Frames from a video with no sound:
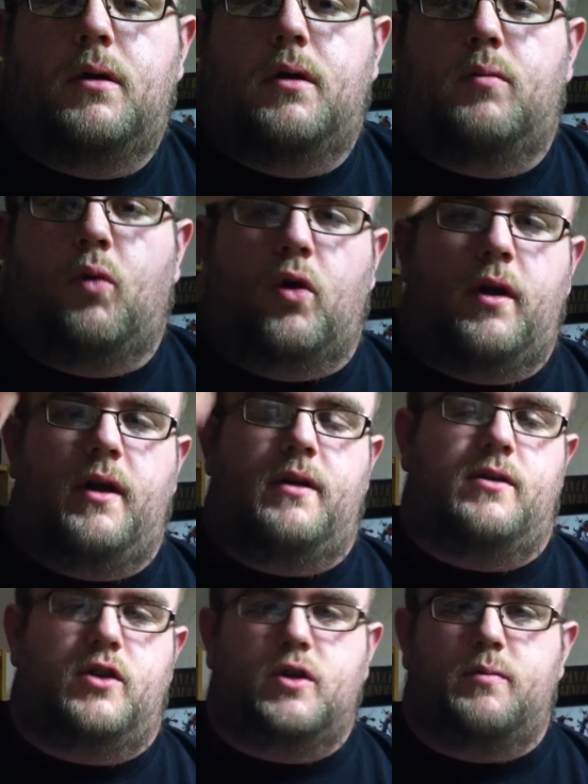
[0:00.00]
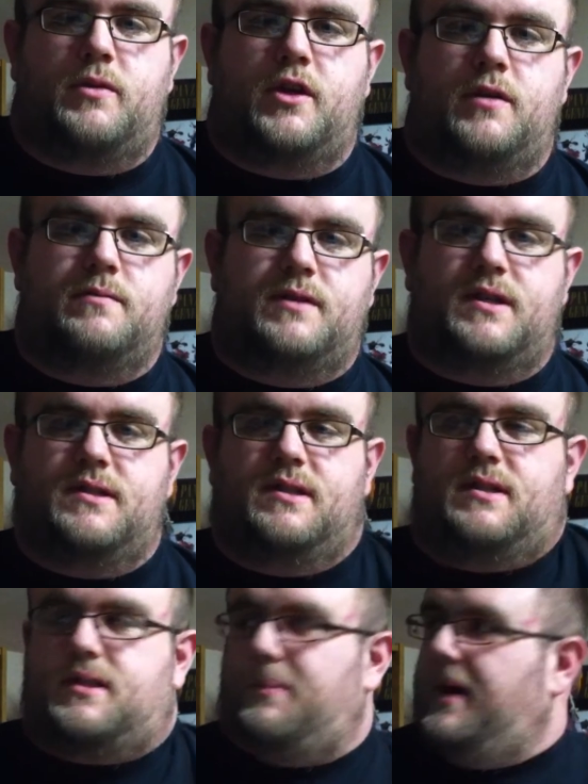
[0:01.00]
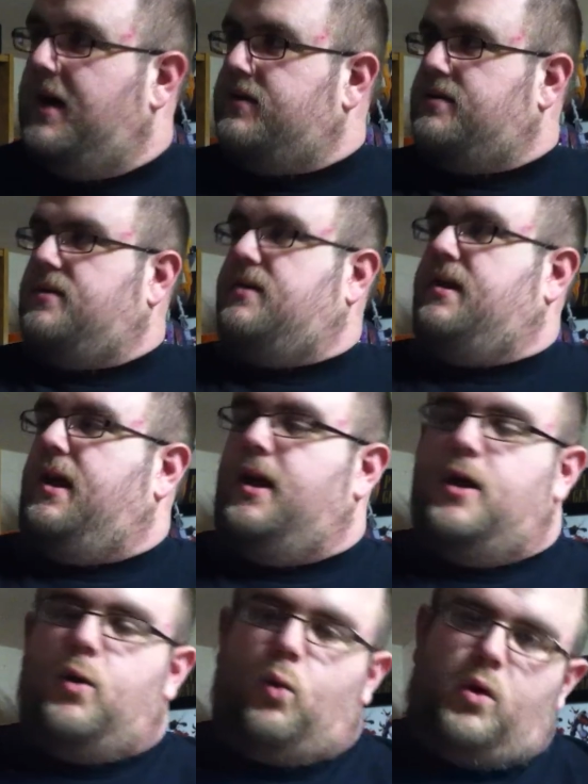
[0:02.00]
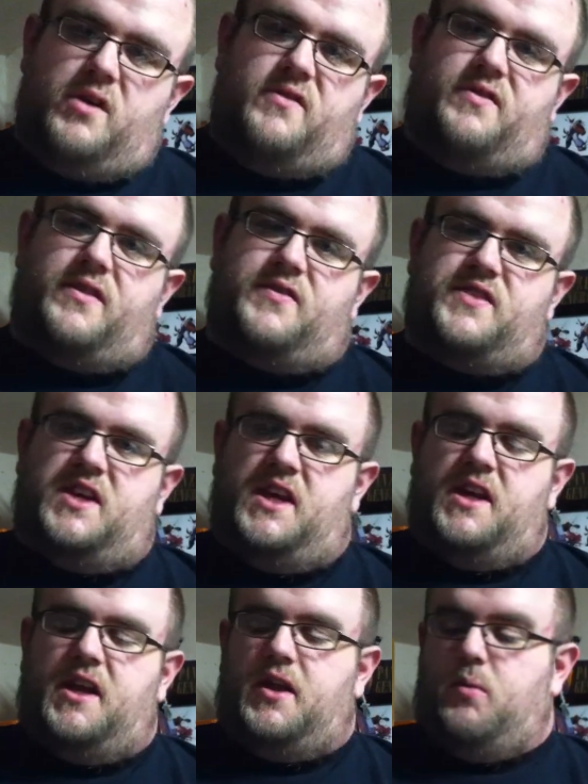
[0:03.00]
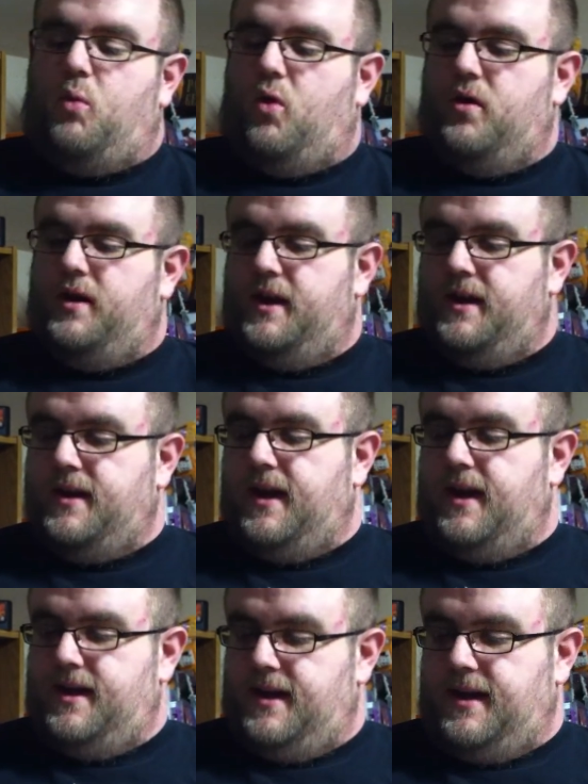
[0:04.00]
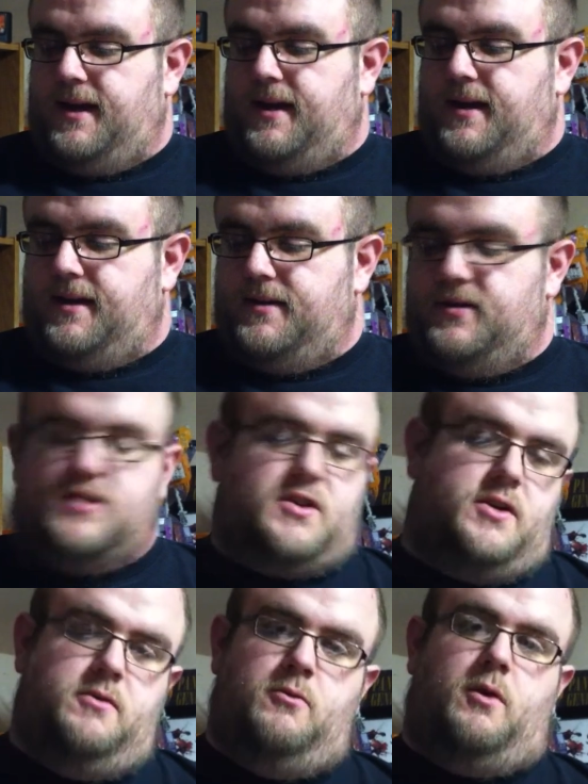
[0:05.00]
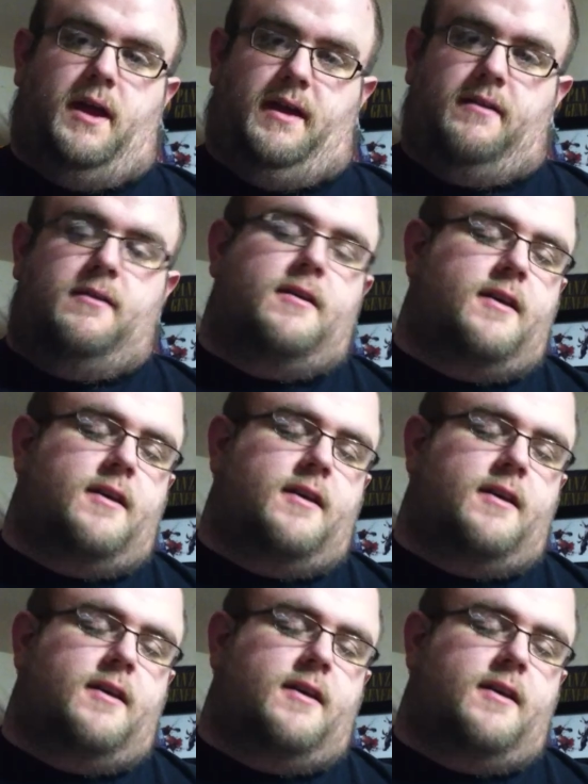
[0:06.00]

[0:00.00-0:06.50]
Good morning, Doob Tubeses. It's about 1:15 in the morning, and this couldn't wait.